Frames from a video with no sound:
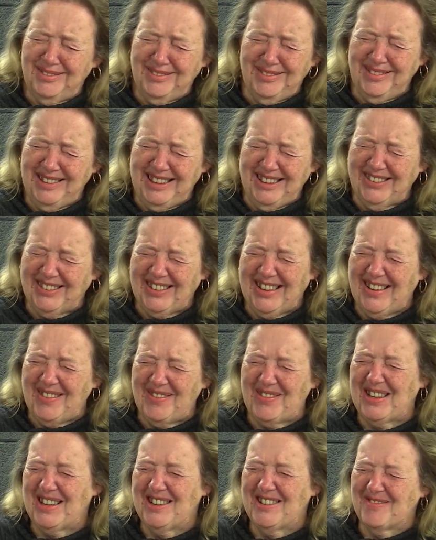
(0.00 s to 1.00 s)
you're
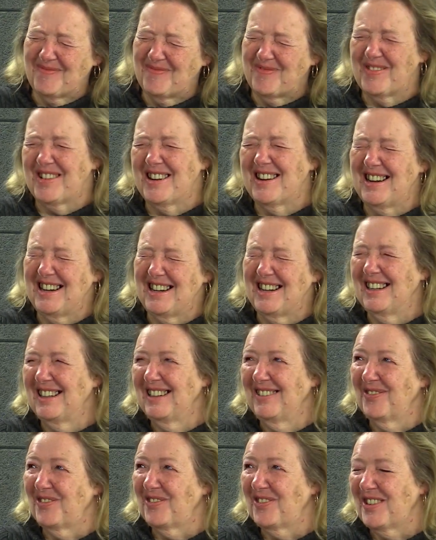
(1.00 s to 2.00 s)
having your
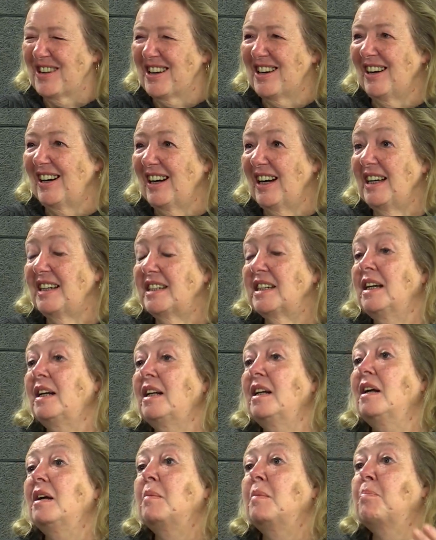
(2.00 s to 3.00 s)
brain fried.
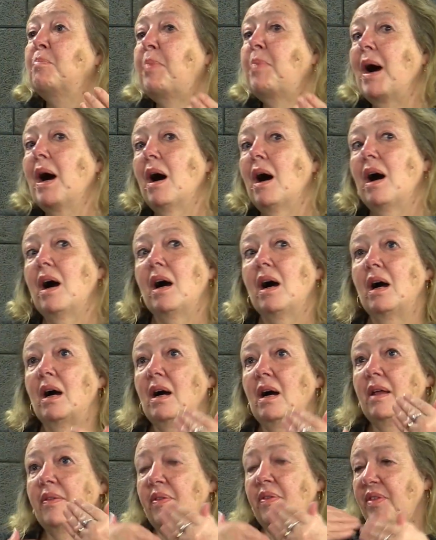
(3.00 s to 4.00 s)
But
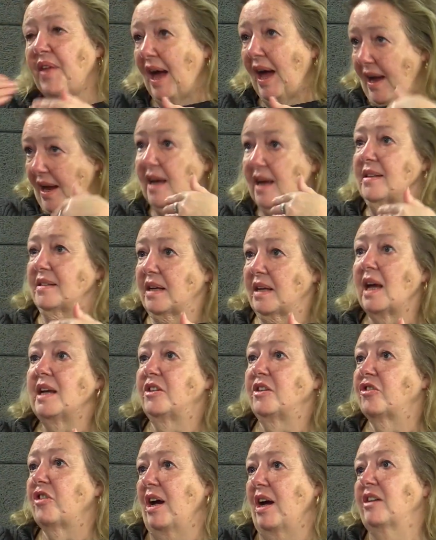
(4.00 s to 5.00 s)
that has
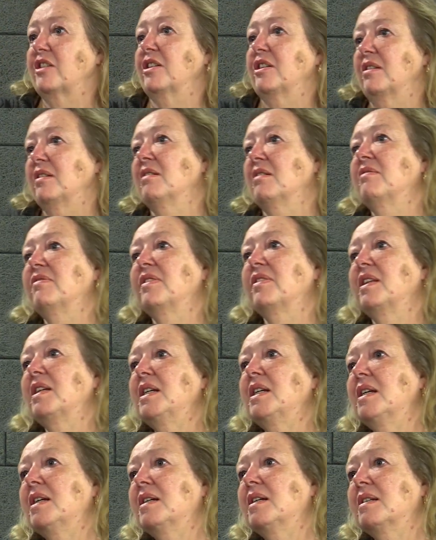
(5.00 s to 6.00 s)
gained traction over the
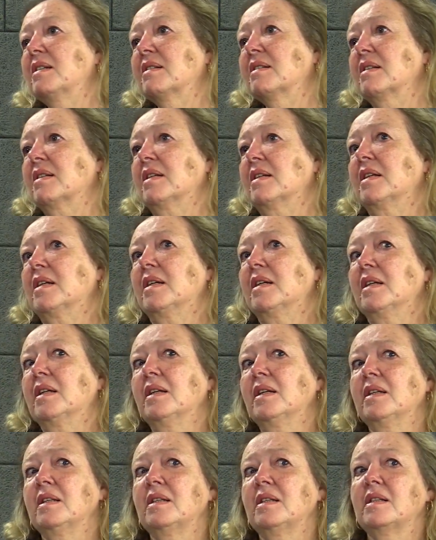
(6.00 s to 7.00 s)
years.
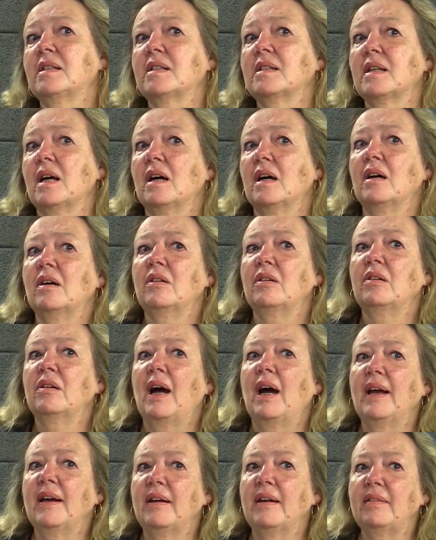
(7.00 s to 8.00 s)
Mm-hmm. So,
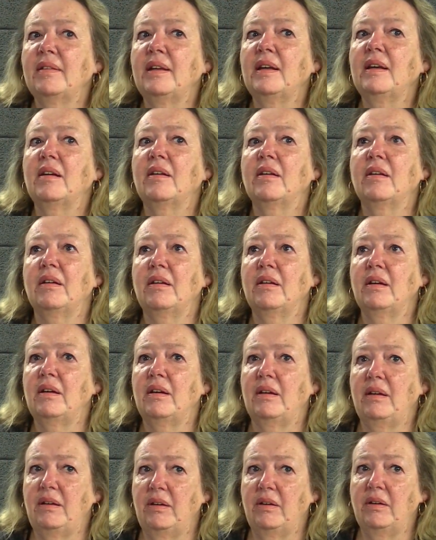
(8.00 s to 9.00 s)
and I think,
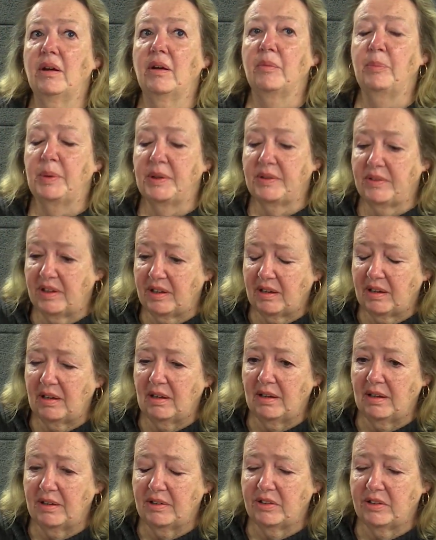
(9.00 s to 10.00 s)
you know,
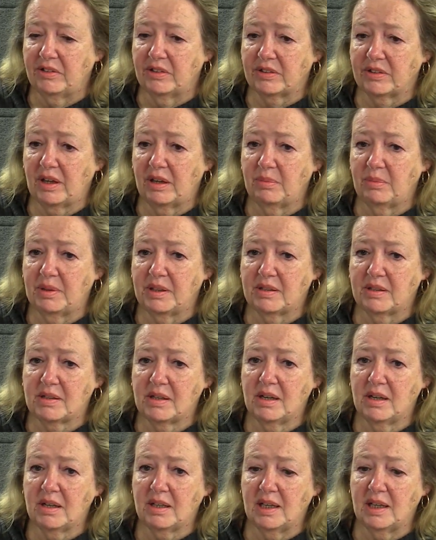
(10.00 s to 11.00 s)
particularly as you say with
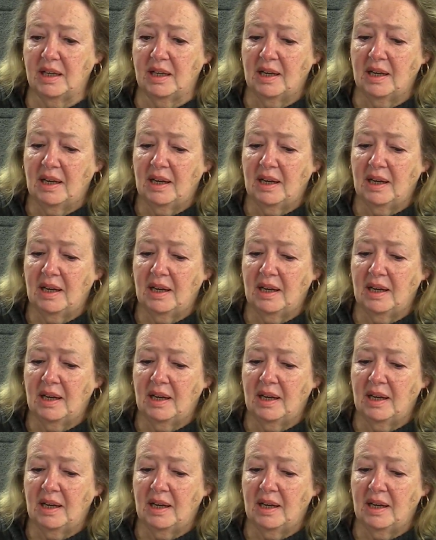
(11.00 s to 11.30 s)
Turkey,